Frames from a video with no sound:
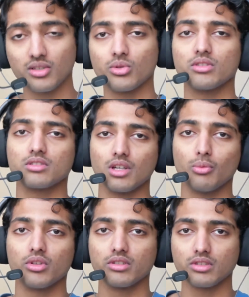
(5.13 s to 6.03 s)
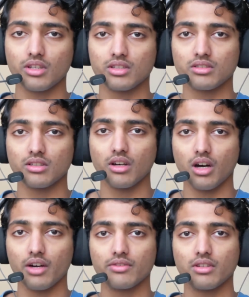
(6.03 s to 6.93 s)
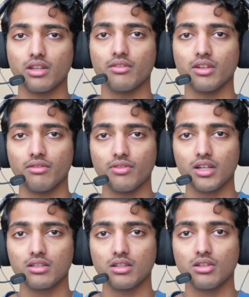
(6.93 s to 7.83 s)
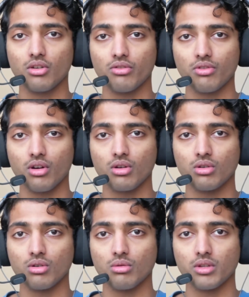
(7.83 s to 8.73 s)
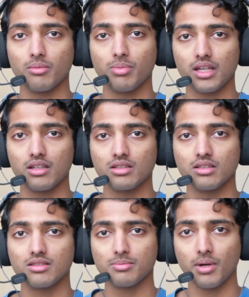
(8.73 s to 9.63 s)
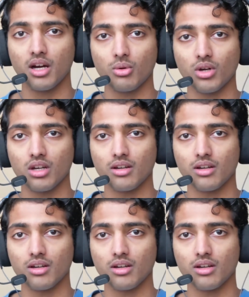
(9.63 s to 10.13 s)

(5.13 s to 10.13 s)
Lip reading: what someone says after they've infected your phone with PegaSus Spyware.